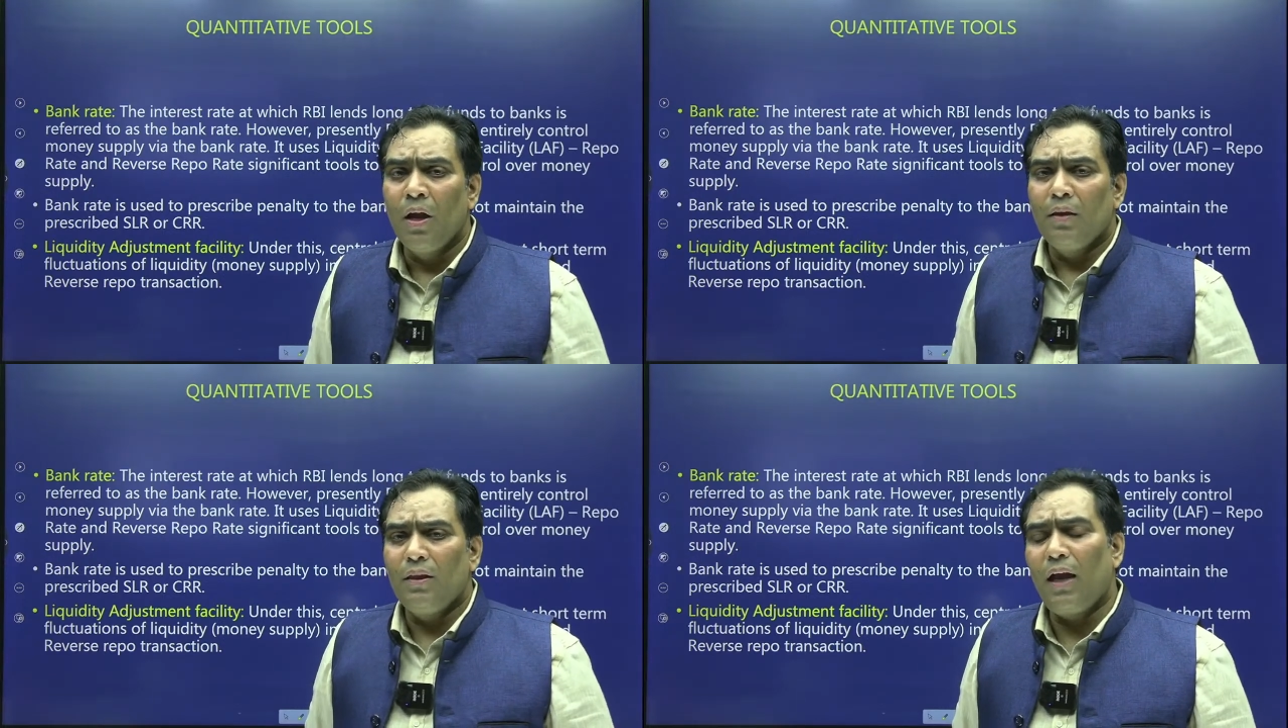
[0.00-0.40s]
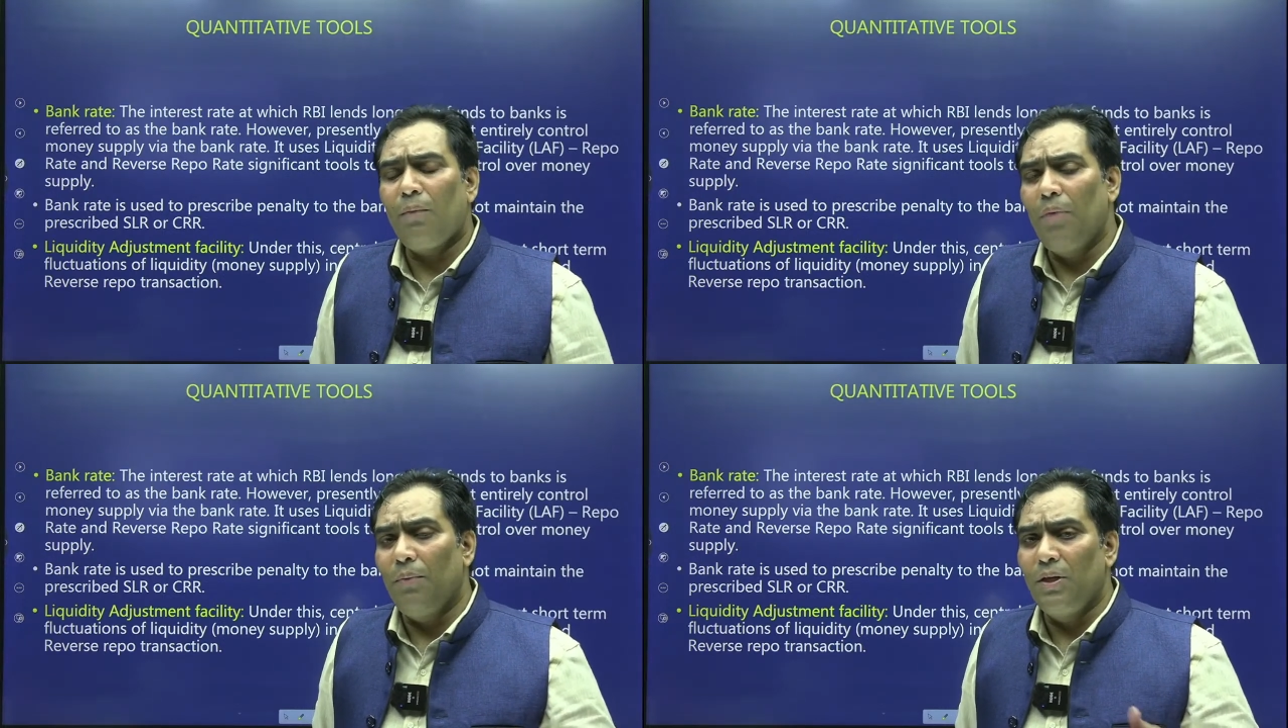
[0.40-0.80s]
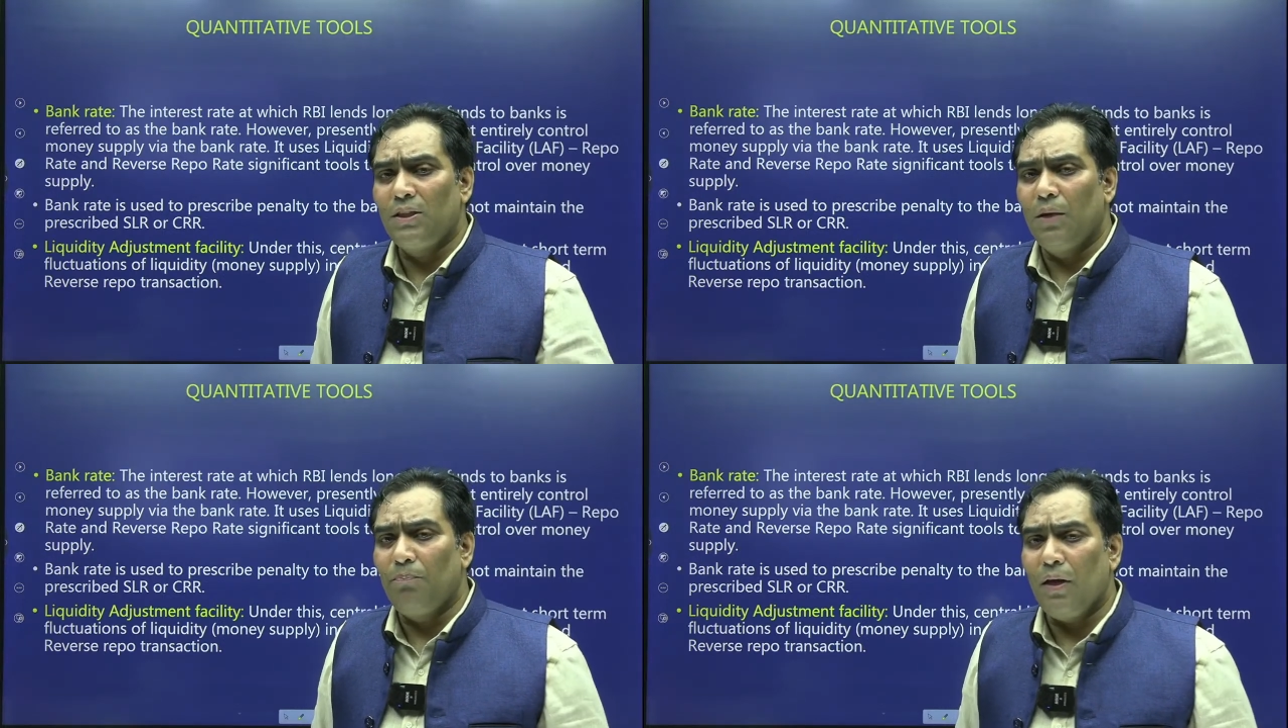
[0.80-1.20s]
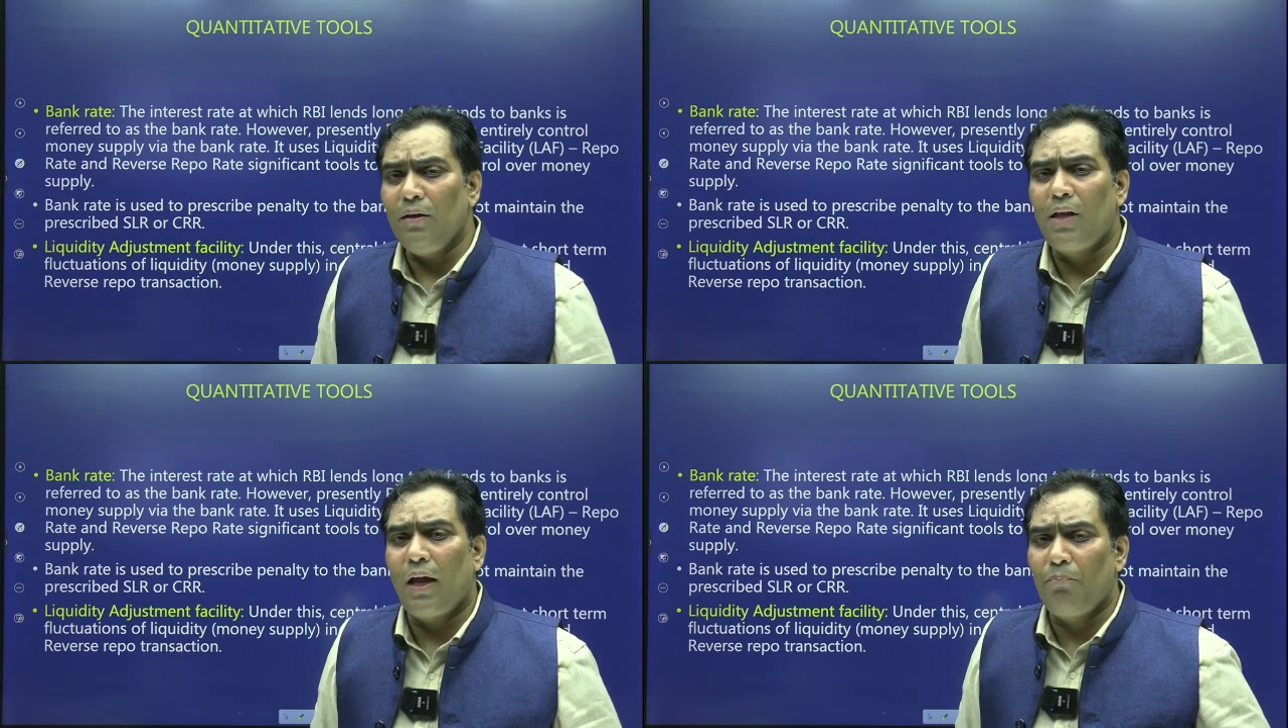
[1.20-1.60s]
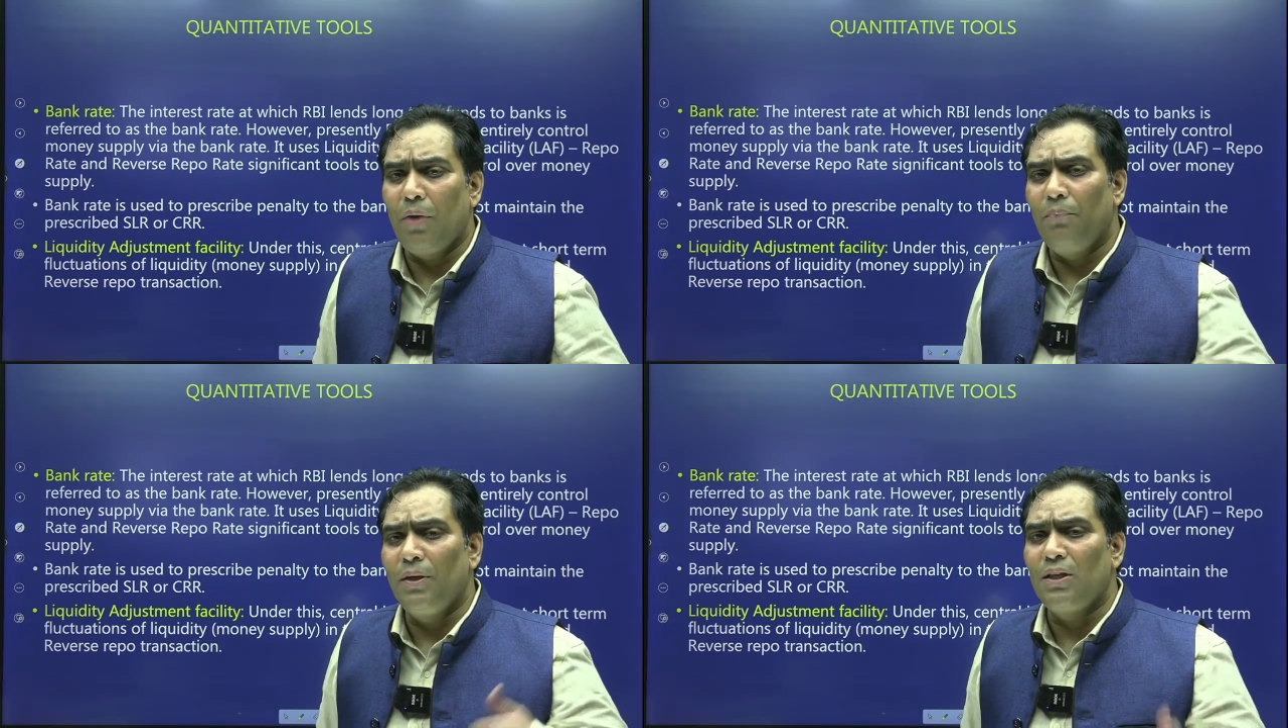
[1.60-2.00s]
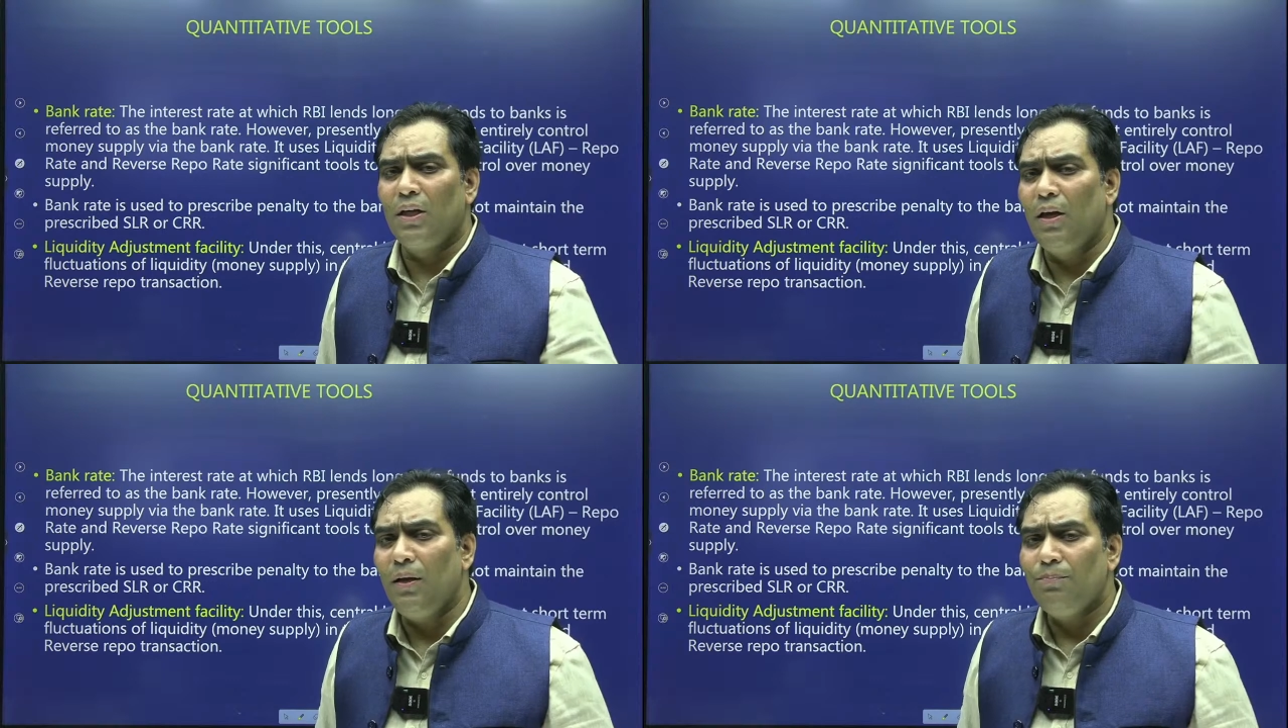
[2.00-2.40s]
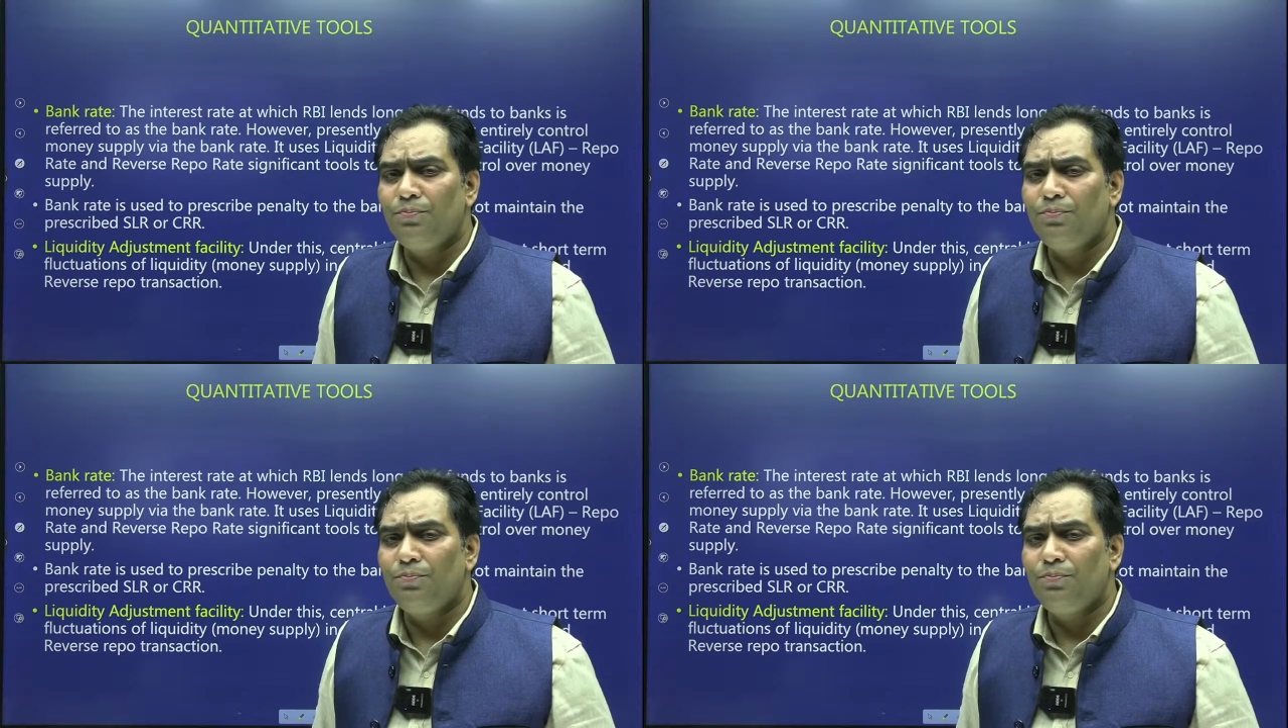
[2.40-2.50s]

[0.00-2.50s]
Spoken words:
that may be CP, that may be CD,